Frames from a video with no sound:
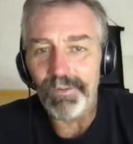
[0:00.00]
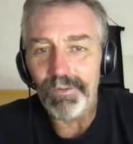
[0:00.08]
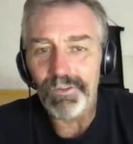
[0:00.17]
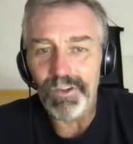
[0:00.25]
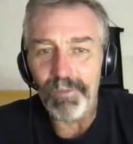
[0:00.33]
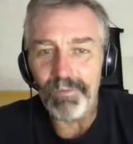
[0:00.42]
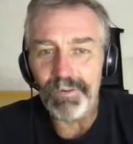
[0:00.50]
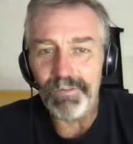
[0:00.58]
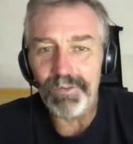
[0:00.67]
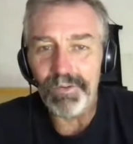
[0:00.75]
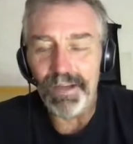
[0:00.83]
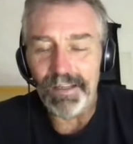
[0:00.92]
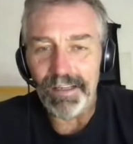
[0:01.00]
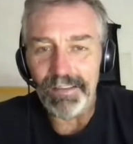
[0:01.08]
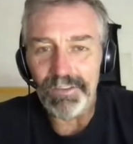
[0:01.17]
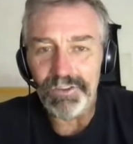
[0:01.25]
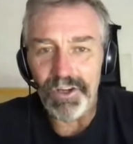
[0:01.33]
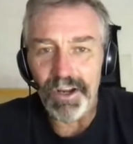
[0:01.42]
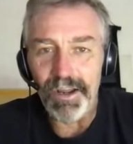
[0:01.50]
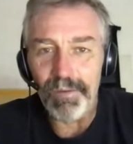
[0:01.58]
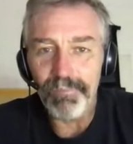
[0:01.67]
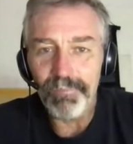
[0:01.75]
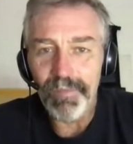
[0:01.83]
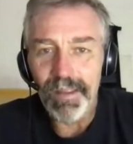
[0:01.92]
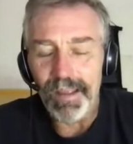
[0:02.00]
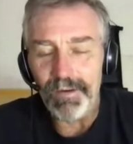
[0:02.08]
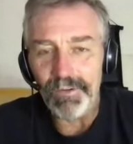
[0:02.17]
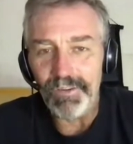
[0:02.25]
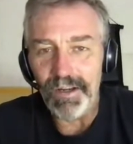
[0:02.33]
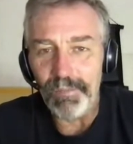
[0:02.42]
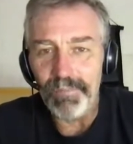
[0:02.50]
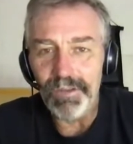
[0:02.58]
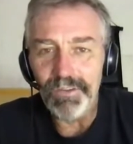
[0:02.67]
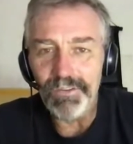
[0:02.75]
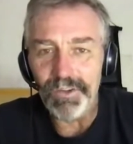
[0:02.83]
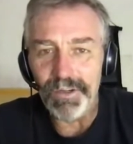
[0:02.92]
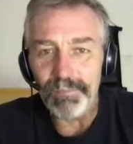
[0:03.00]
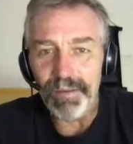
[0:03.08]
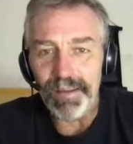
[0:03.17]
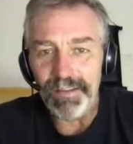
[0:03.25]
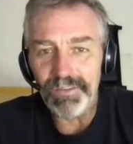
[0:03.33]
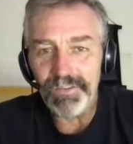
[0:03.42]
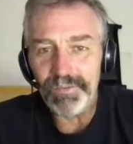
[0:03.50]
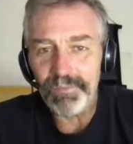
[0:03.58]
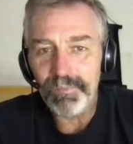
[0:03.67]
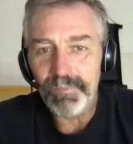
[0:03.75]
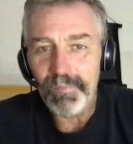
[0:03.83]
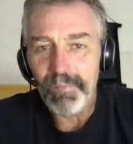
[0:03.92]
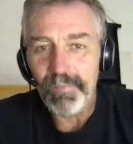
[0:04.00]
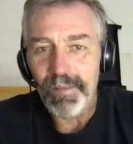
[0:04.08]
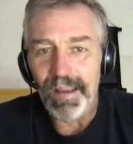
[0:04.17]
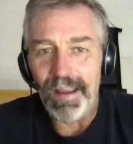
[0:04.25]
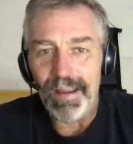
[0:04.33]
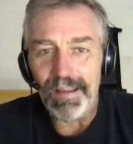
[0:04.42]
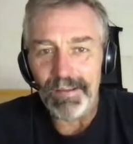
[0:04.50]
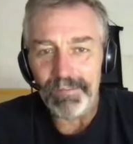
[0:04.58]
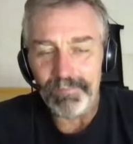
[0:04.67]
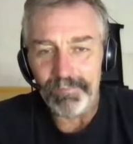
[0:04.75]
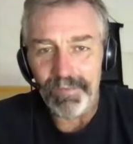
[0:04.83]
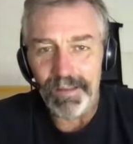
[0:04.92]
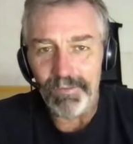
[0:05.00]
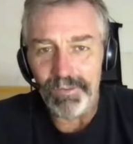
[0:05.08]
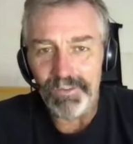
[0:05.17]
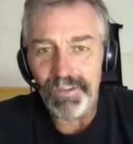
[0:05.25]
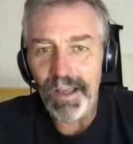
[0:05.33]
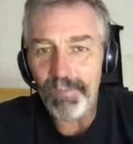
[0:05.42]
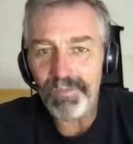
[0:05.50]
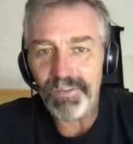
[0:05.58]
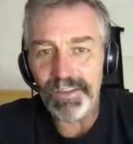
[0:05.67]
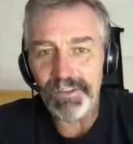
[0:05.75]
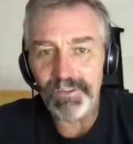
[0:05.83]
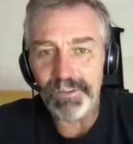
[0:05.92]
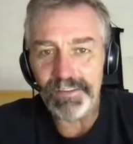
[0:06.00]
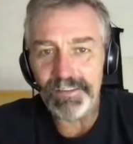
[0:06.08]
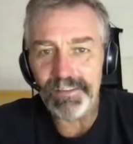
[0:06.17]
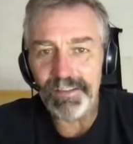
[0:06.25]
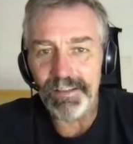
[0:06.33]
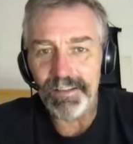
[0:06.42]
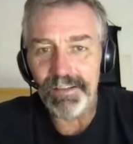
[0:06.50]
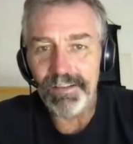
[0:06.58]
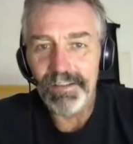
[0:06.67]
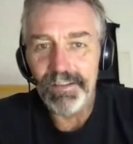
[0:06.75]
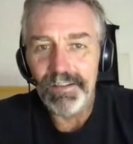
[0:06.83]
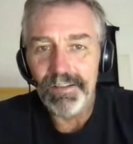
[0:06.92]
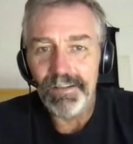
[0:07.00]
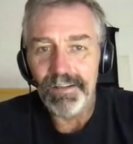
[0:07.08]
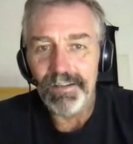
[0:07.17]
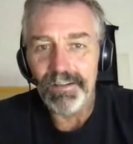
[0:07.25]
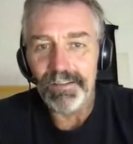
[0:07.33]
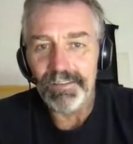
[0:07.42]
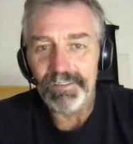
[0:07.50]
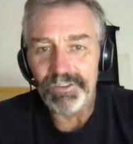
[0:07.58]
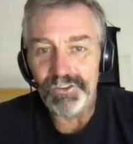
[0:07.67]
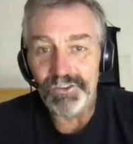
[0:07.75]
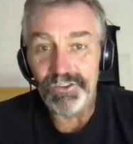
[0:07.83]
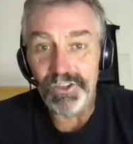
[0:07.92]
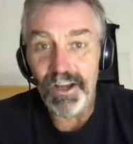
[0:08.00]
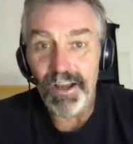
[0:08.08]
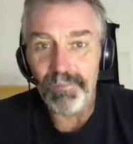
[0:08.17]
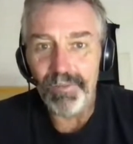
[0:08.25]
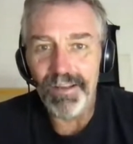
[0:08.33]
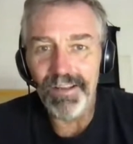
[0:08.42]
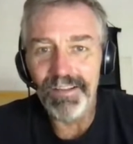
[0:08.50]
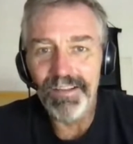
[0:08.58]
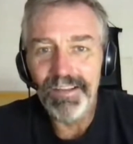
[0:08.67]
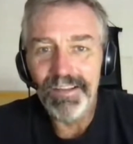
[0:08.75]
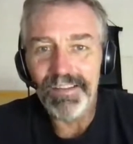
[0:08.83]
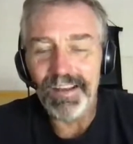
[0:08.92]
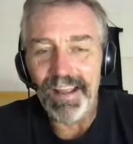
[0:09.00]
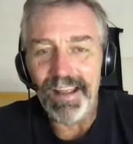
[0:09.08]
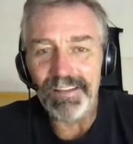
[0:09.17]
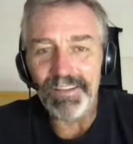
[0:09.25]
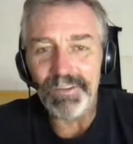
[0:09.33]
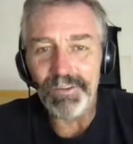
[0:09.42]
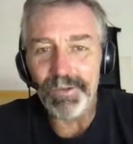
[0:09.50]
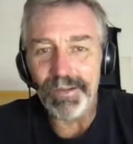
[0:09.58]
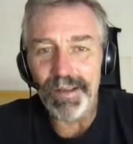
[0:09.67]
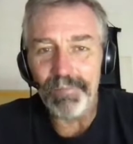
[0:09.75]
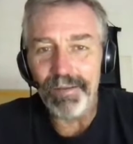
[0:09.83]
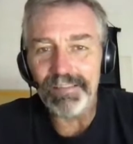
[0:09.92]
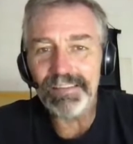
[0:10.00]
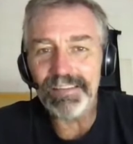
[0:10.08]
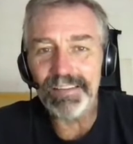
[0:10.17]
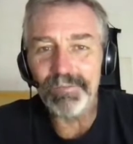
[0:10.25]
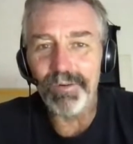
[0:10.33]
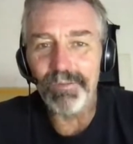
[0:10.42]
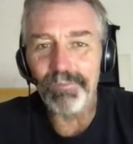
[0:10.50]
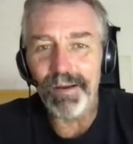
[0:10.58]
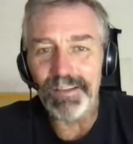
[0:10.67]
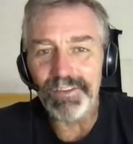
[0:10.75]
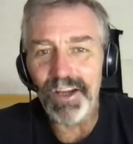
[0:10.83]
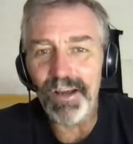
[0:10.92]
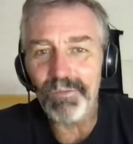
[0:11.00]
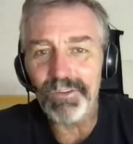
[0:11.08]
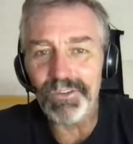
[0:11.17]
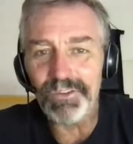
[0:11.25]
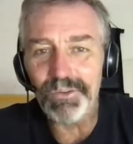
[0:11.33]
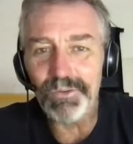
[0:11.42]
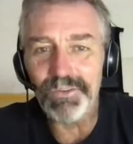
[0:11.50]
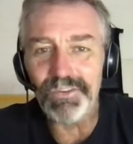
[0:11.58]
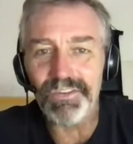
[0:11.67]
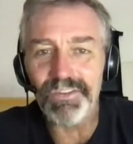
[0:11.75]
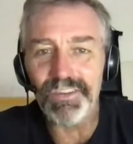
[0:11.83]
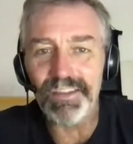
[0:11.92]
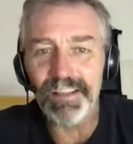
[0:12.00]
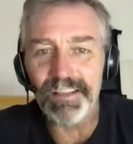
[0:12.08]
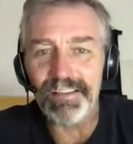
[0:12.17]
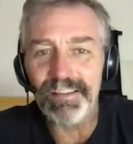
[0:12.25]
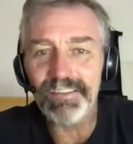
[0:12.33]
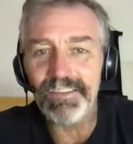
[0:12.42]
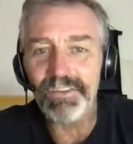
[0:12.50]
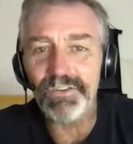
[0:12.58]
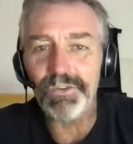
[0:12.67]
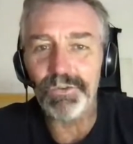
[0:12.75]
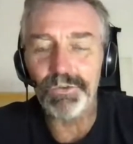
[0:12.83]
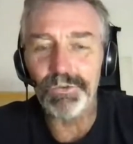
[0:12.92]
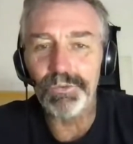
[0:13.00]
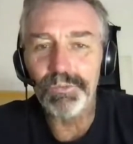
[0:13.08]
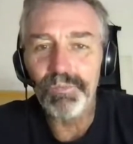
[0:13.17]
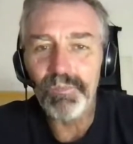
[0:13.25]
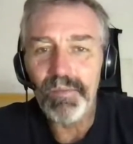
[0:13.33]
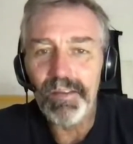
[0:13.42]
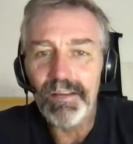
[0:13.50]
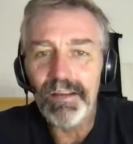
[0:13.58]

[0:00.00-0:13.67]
I went through the job interview and I got the job, and it was on a military base, and it was a top secret uh, job that I had to do. And basically, what my job was to do was to sit and listen to